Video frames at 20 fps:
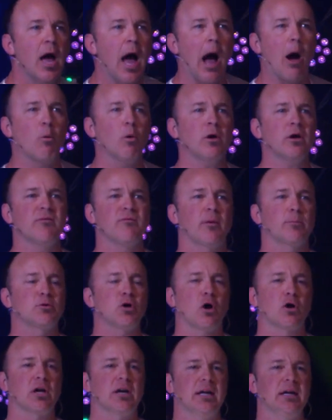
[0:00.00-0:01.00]
I wonder if I'm
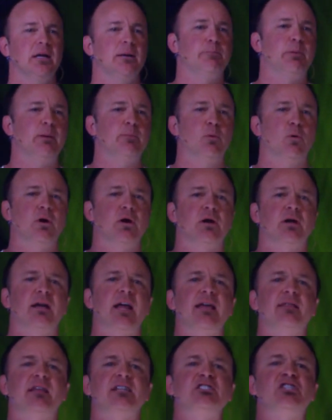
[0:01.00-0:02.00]
talking to any people here
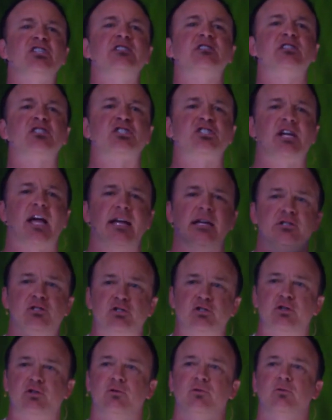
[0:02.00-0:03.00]
today that Jesus
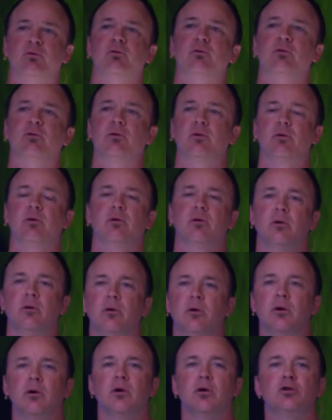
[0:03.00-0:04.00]
changed you.
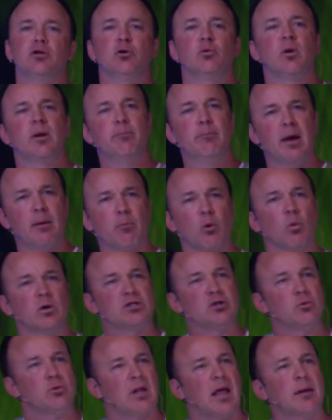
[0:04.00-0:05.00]
Do you remember
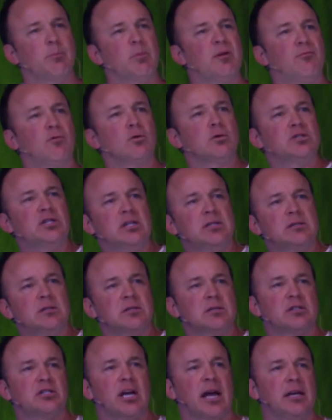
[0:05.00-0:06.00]
what you were like before
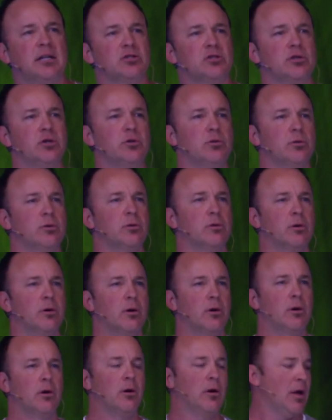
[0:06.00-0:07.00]
Jesus changed you?
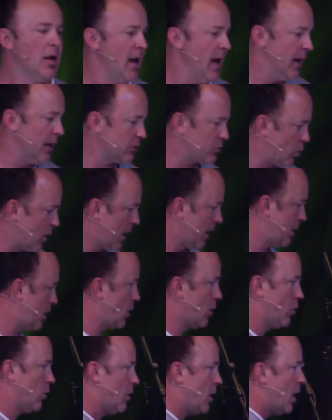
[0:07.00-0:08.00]
Here's what I
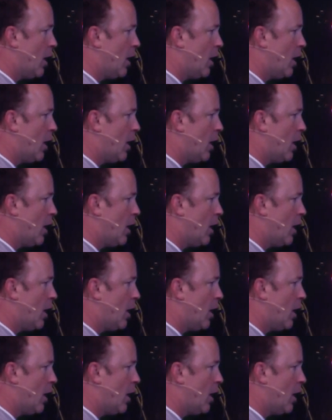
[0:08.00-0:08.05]
know.